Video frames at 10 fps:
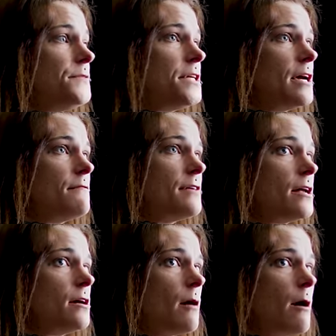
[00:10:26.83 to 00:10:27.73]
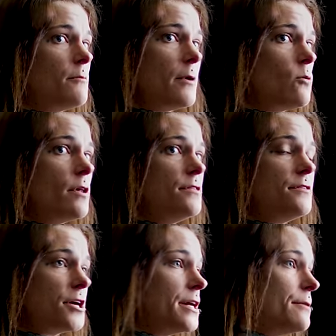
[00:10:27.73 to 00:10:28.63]
To give that a, I'm about
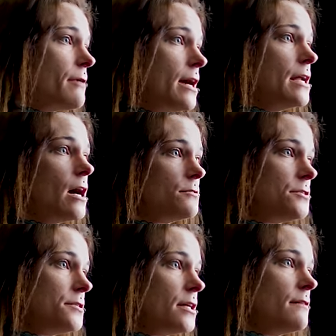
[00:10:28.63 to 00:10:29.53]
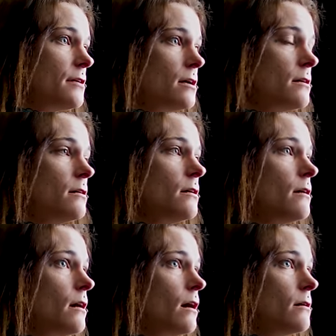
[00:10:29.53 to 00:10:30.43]
130 right now, just to give that
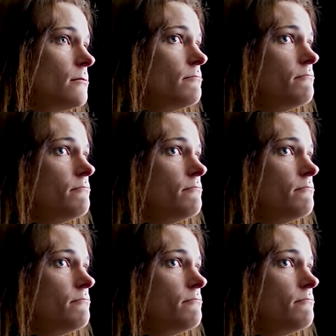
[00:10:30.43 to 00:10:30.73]
a,